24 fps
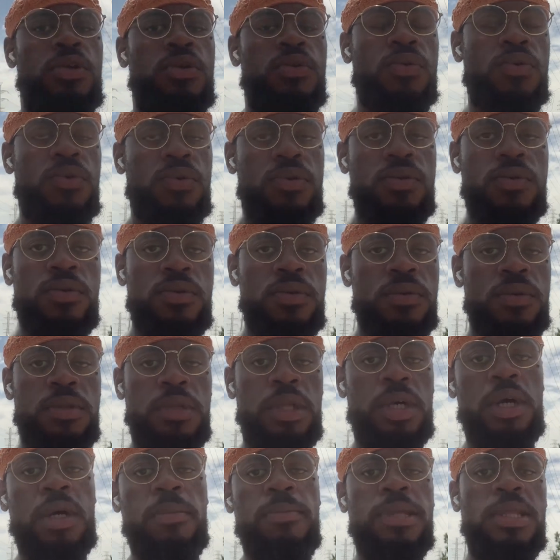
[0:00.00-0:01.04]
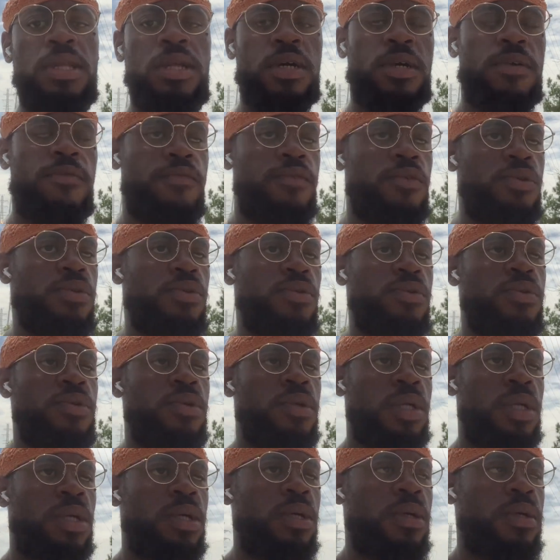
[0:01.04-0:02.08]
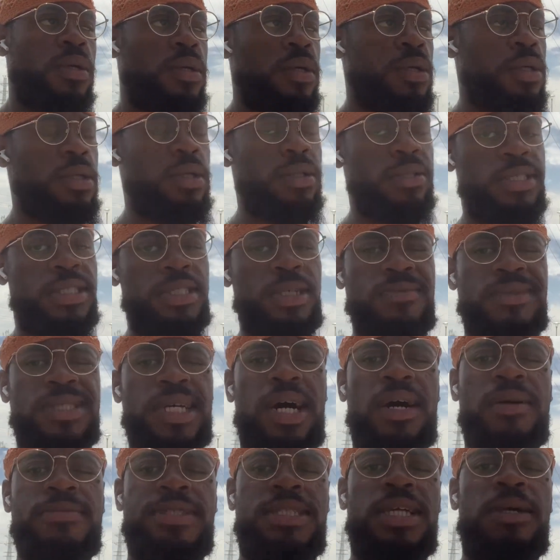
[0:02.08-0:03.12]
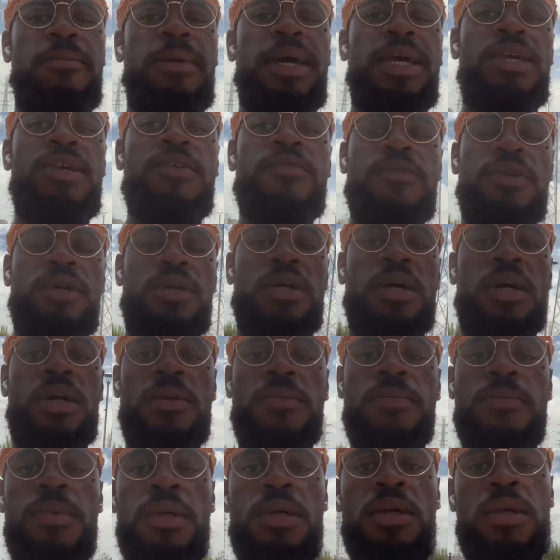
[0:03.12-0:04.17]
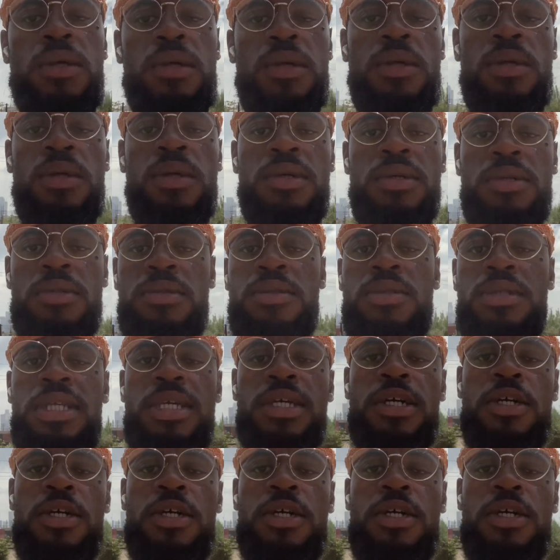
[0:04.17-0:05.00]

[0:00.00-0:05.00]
you. They're gonna be looking for you. And sometimes they may even come knee